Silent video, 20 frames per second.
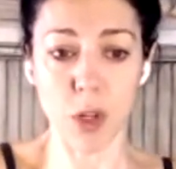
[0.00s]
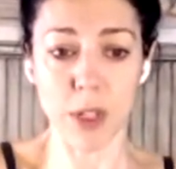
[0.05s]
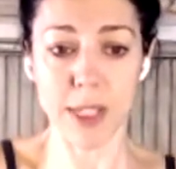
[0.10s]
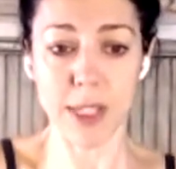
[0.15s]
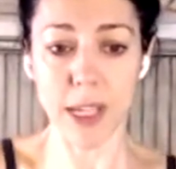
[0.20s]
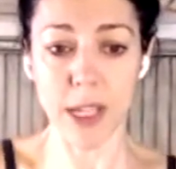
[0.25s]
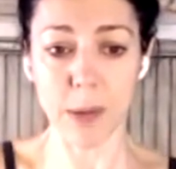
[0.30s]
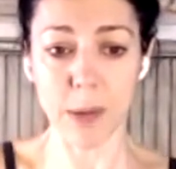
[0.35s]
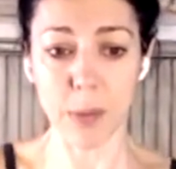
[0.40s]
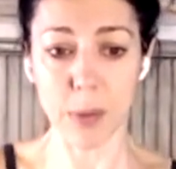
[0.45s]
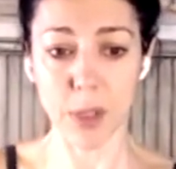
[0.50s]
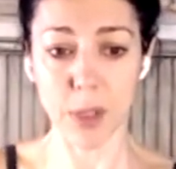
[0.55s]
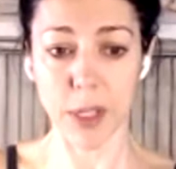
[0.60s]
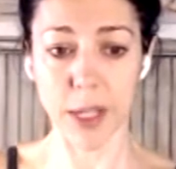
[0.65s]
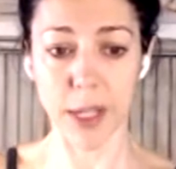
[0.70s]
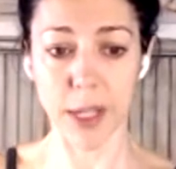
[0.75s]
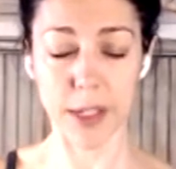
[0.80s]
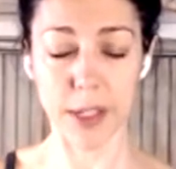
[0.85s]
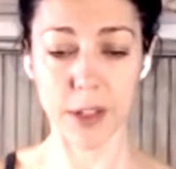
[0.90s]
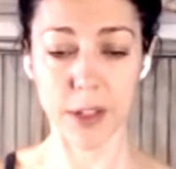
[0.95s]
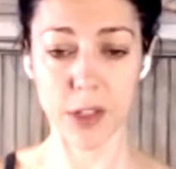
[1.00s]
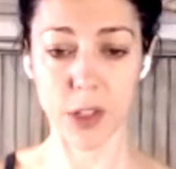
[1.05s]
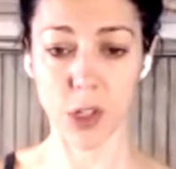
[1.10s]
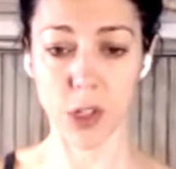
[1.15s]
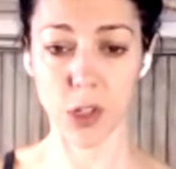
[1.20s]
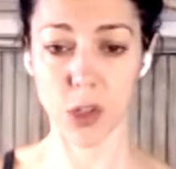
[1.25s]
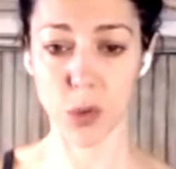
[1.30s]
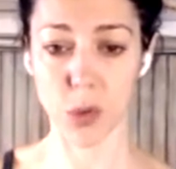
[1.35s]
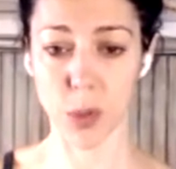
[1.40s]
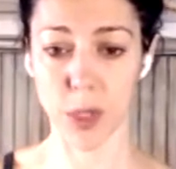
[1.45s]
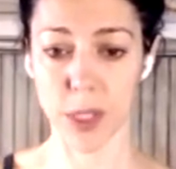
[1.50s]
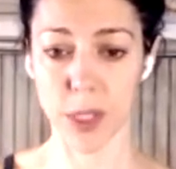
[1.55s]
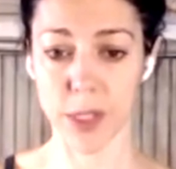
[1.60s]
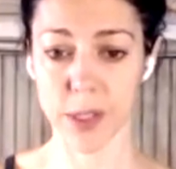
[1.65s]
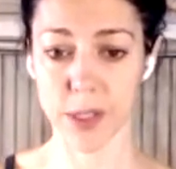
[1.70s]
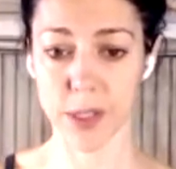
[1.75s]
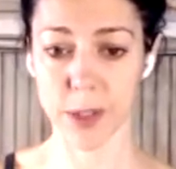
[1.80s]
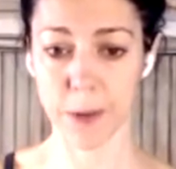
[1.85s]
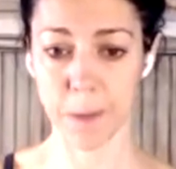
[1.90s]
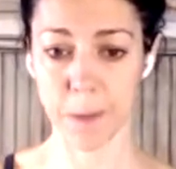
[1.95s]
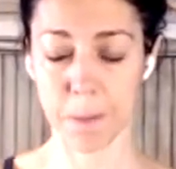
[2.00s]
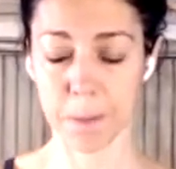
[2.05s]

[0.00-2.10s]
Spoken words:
deeply into your twist.